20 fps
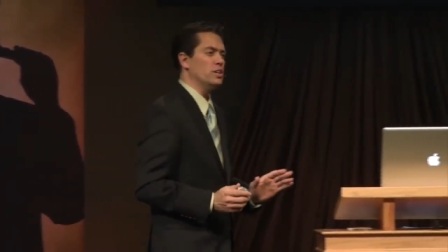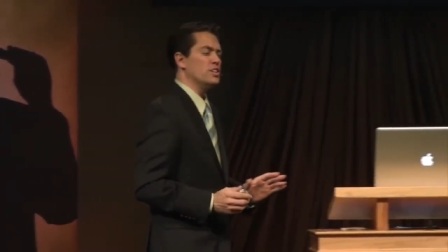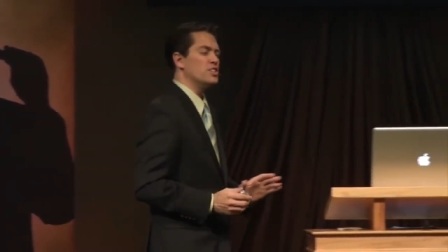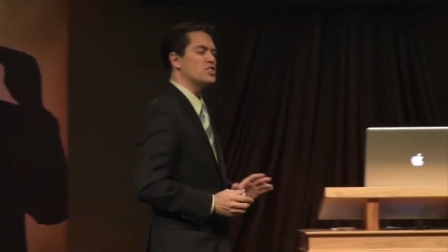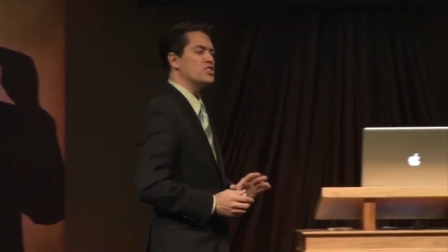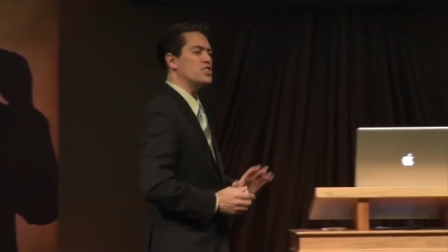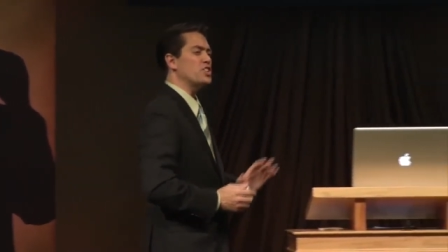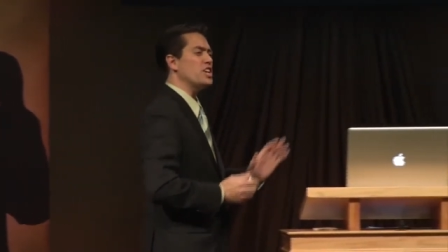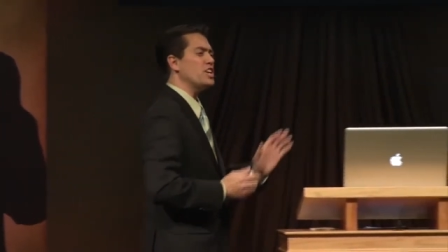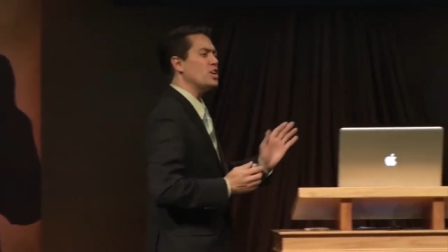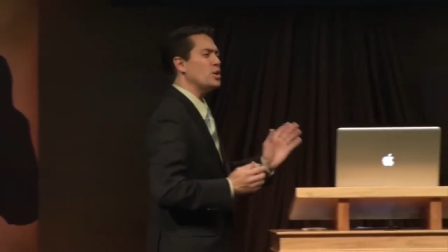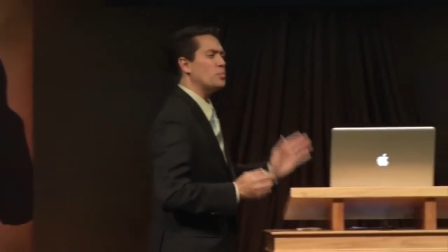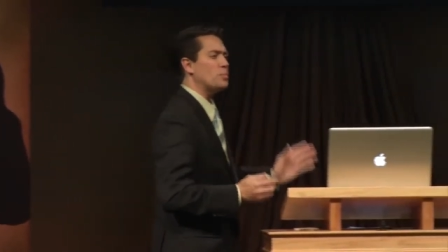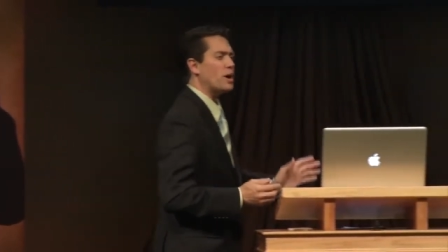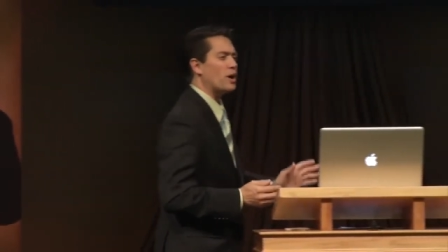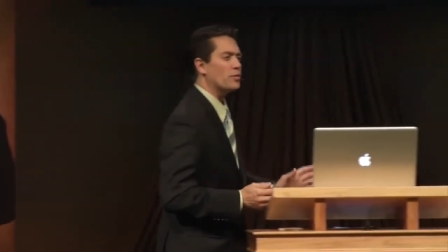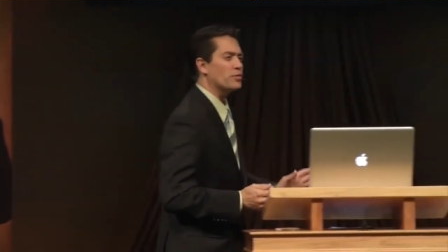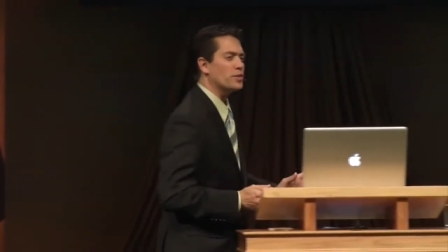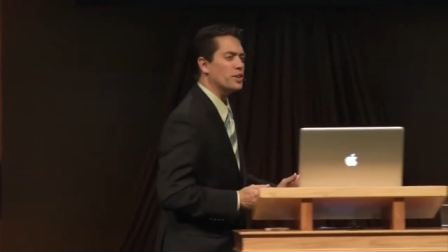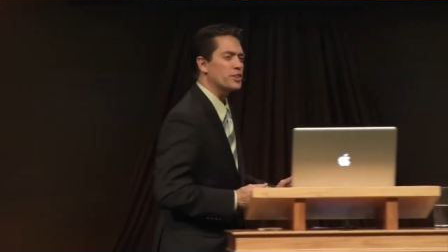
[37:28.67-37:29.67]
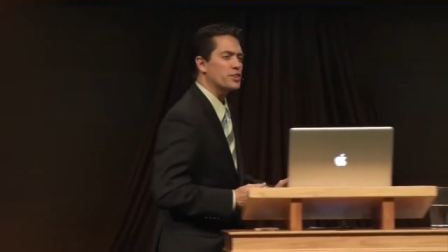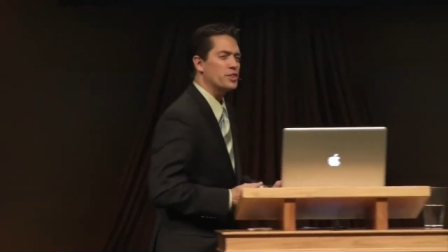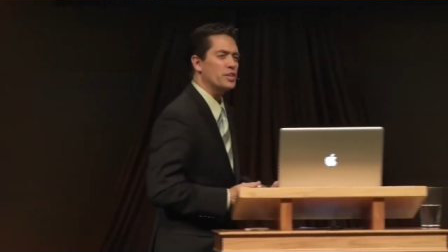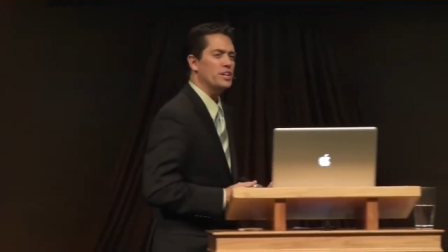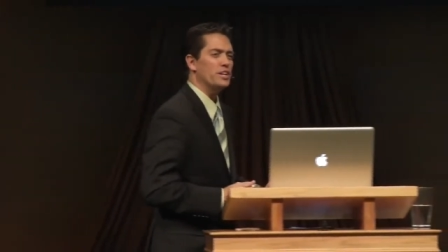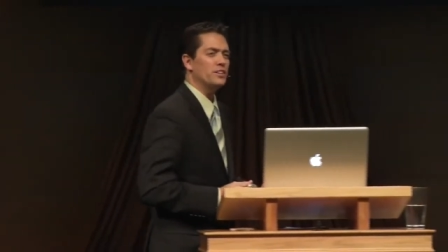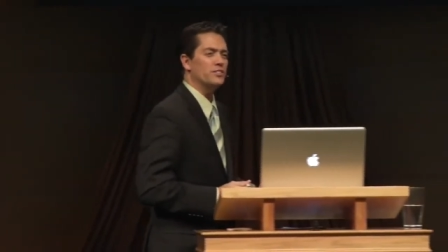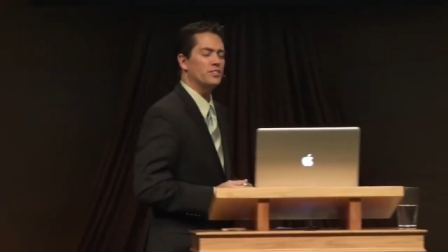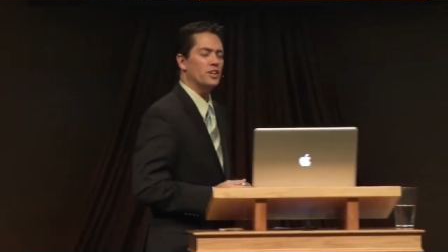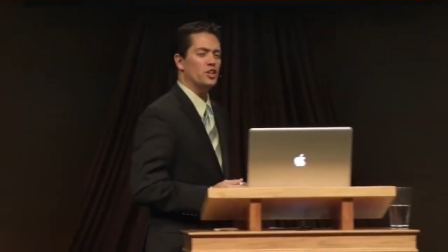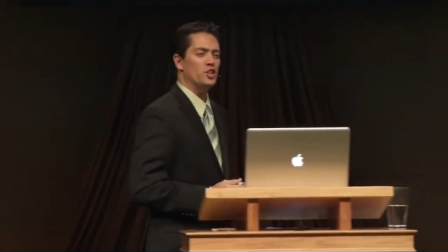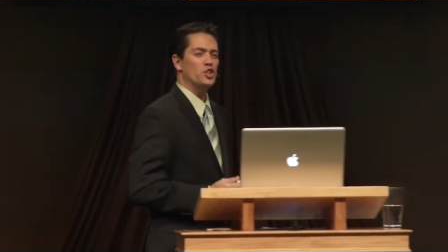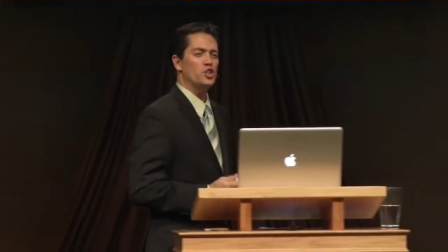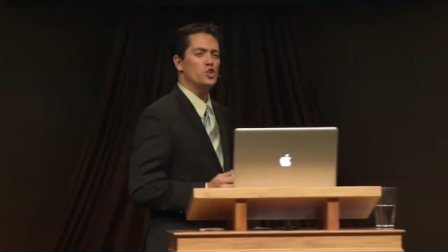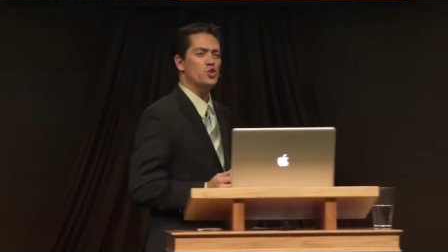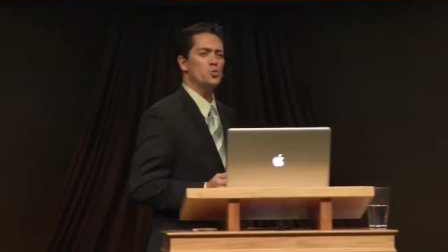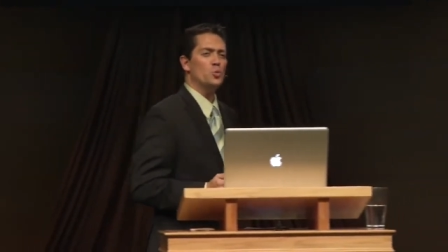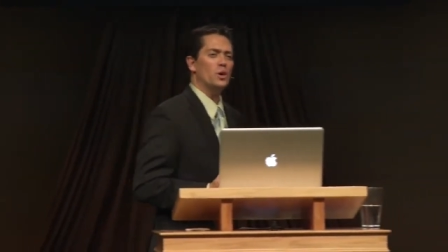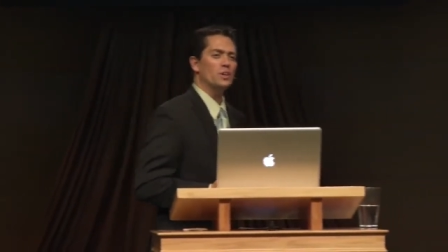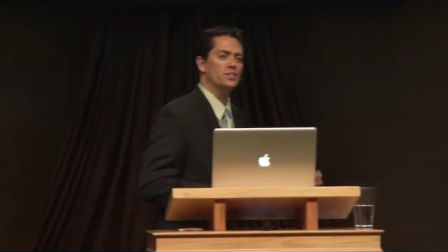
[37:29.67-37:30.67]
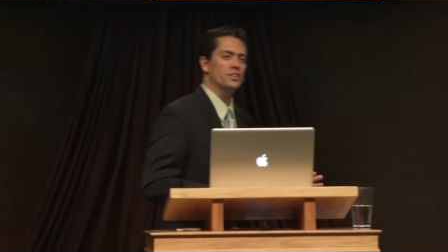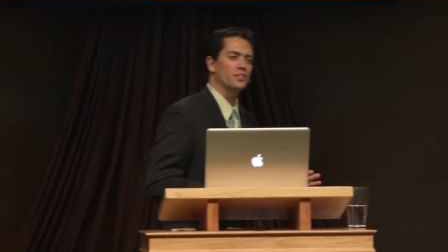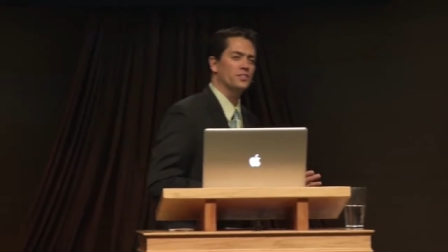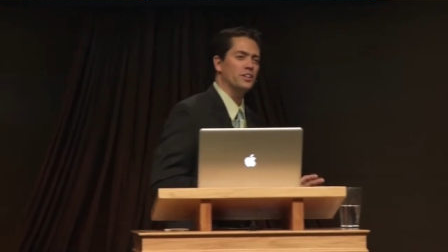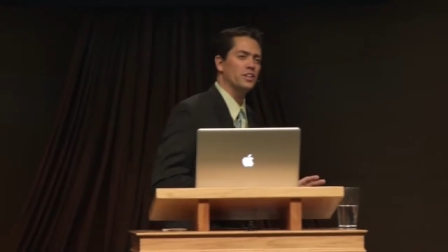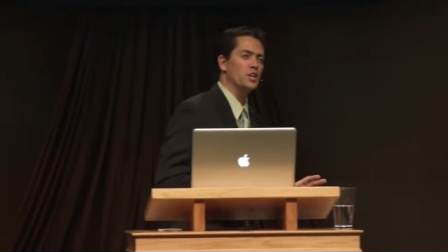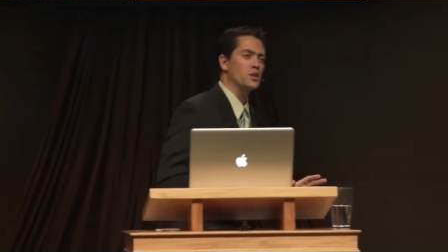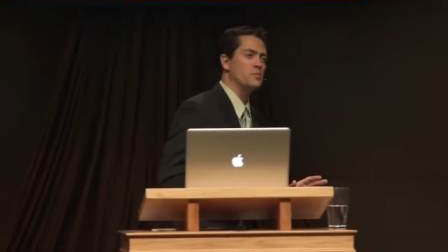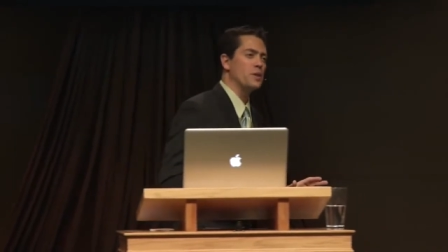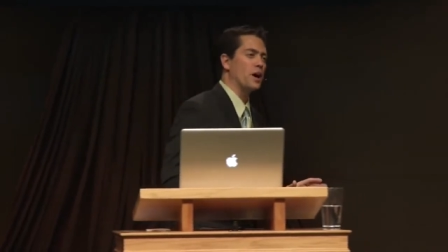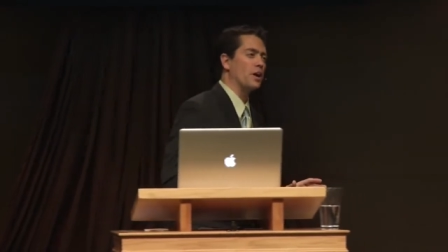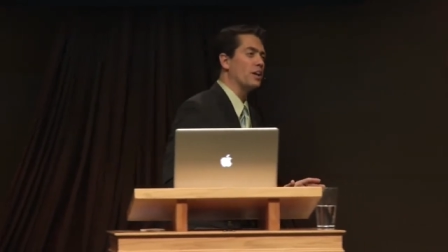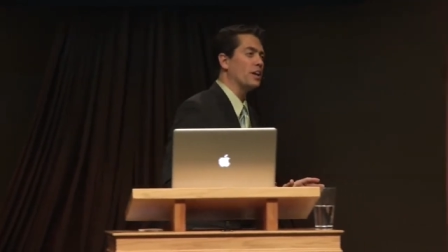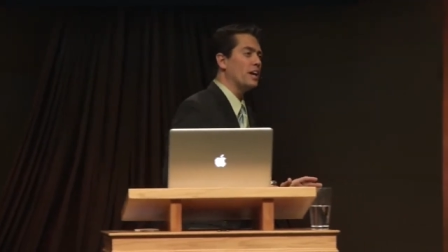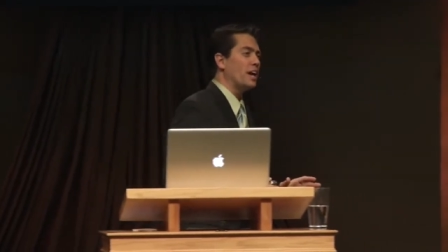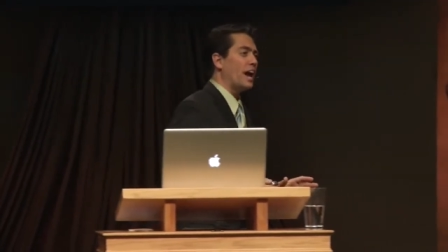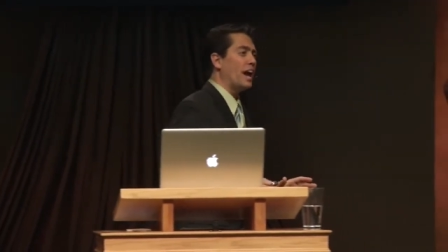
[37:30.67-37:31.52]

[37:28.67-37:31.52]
Sing about the things that you want to sing about.